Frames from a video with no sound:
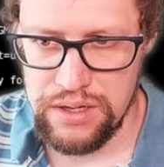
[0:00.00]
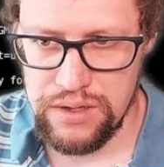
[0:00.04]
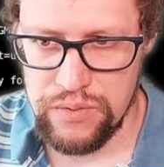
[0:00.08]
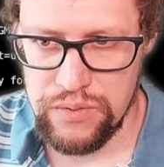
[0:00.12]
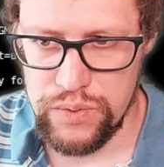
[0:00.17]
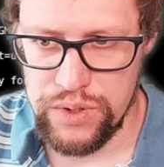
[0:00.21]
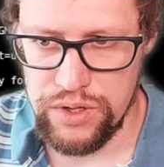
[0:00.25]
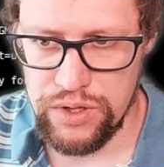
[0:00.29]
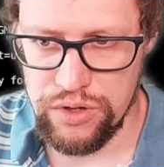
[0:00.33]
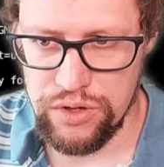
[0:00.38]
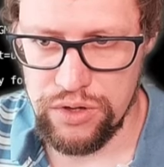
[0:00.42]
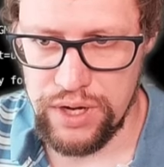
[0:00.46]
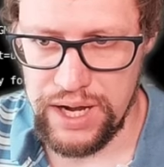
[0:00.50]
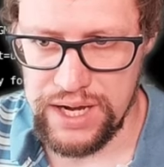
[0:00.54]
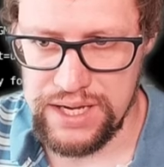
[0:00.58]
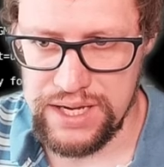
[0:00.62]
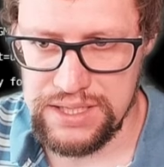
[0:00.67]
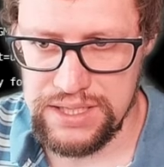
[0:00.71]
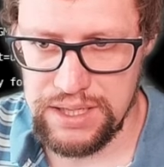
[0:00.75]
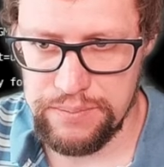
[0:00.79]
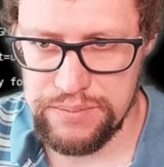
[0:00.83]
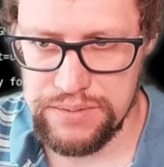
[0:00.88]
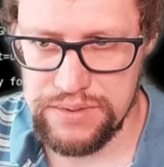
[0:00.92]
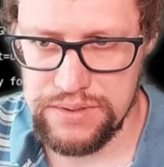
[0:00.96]
We're going to
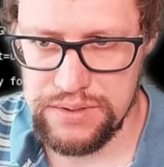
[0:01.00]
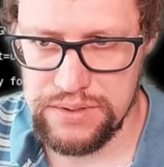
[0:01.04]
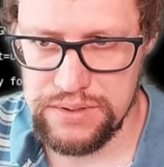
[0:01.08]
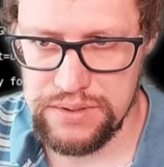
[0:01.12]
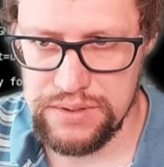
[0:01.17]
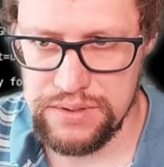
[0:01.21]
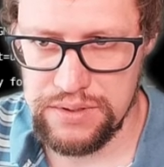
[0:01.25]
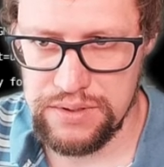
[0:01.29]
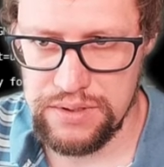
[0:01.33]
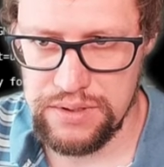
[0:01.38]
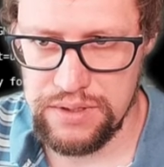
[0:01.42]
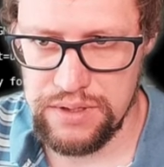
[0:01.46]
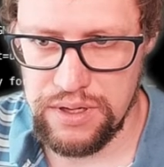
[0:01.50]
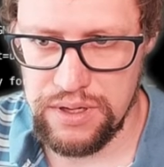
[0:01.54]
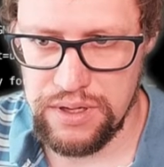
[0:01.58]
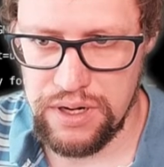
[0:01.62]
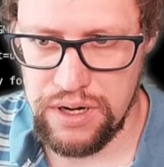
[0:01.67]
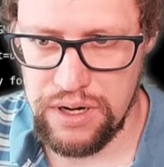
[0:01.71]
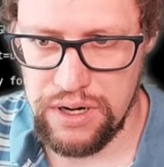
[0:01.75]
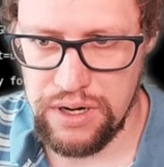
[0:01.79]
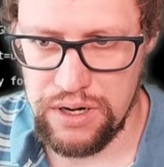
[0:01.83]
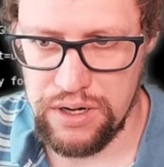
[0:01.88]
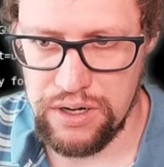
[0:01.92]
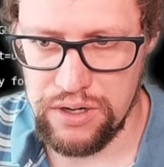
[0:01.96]
accept
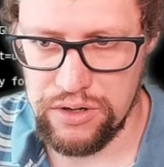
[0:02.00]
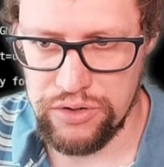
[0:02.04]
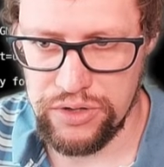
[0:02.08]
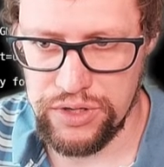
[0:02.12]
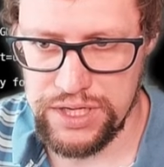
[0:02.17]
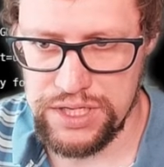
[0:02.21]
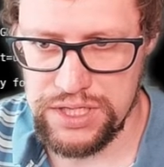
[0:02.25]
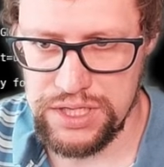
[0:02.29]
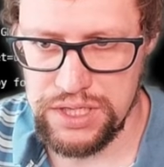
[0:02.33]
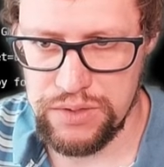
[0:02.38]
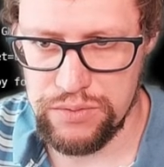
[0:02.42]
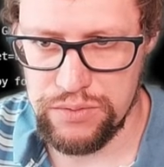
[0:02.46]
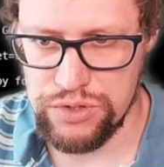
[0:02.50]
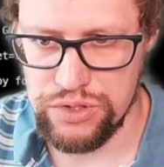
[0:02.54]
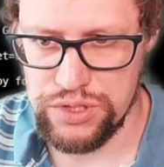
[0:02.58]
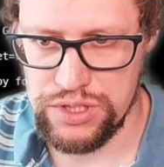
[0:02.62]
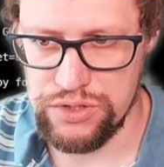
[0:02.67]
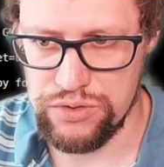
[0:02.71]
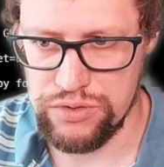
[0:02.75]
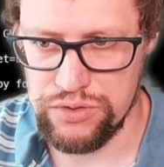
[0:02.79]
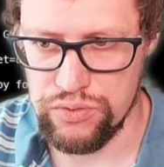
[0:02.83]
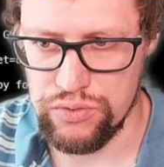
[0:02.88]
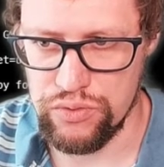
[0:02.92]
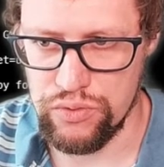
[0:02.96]
our connection, and we just
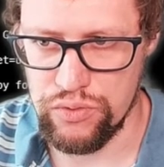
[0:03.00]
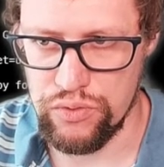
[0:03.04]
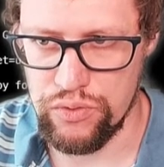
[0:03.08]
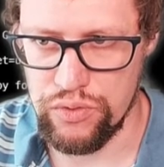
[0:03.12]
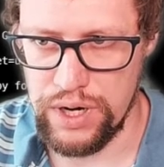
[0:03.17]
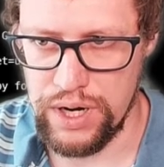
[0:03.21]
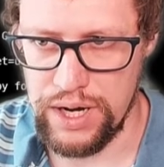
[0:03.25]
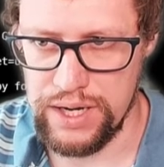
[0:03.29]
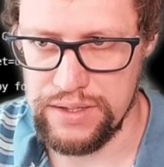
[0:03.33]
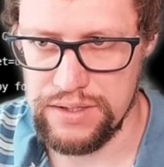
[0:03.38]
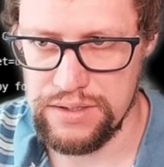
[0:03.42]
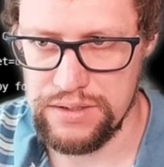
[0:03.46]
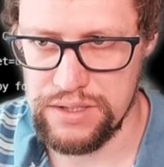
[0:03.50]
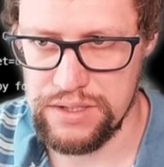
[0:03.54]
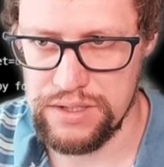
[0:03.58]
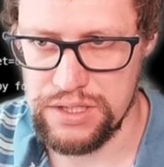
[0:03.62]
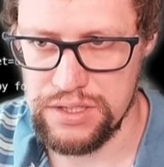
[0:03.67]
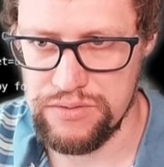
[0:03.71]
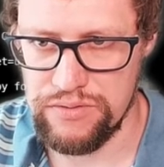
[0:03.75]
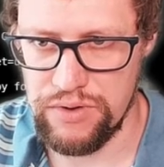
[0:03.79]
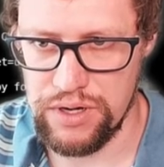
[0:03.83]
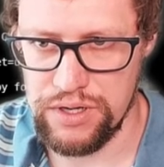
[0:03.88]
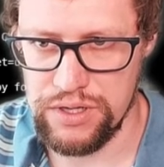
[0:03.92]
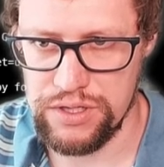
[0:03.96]
need to write this
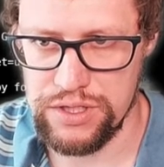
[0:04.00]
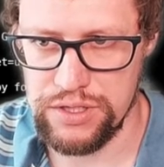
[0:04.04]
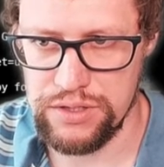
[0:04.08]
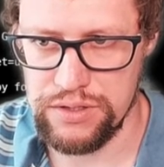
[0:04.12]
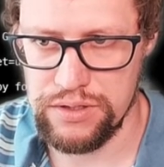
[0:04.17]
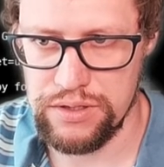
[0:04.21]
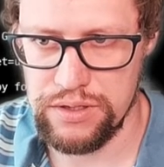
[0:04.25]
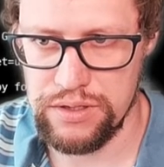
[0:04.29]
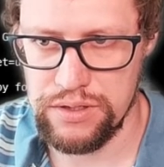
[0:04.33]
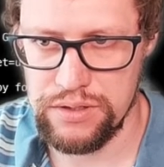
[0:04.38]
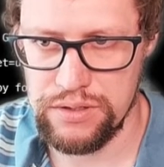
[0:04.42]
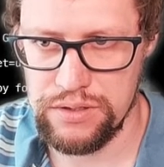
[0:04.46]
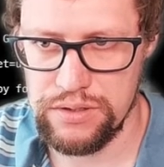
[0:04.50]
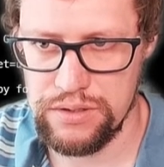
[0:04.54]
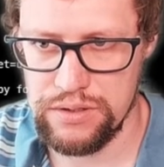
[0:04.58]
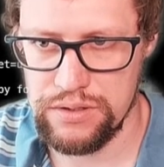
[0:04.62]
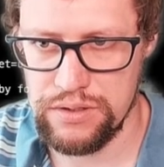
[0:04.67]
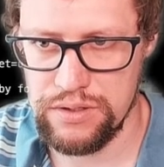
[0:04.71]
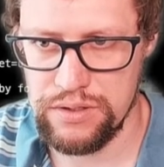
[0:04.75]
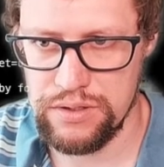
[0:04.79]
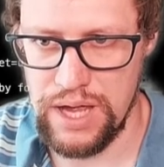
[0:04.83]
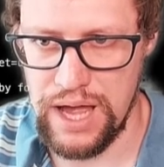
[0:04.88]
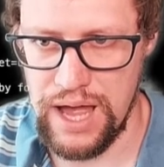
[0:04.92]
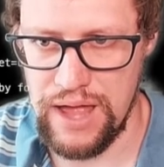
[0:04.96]
function,
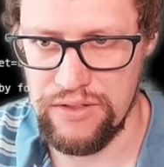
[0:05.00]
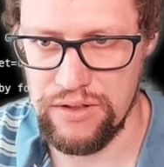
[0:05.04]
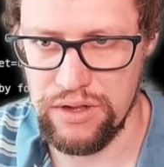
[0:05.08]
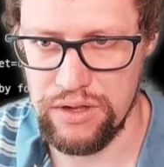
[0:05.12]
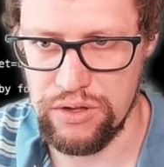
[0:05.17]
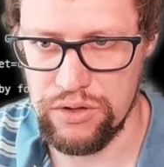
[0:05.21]
handle